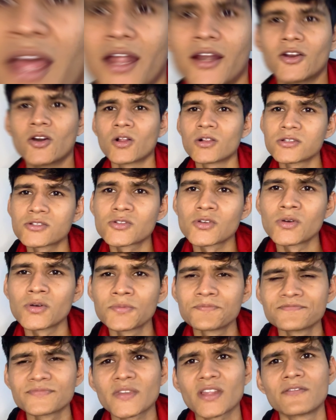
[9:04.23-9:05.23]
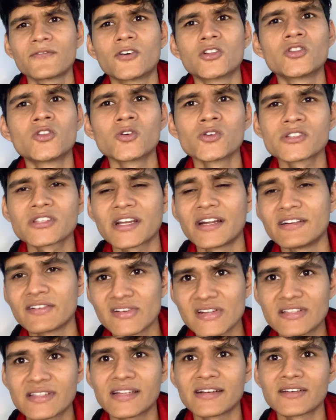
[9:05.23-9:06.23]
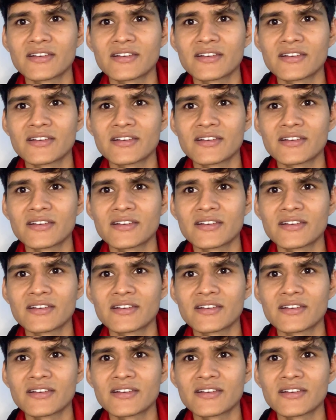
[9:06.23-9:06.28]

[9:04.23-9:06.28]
And also, for those countries and